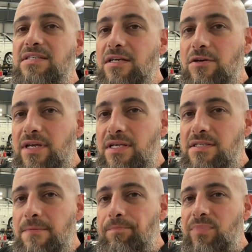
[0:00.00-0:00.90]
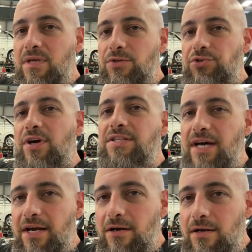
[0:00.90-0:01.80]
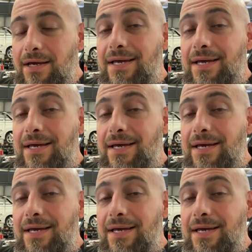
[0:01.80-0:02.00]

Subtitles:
series truck tire,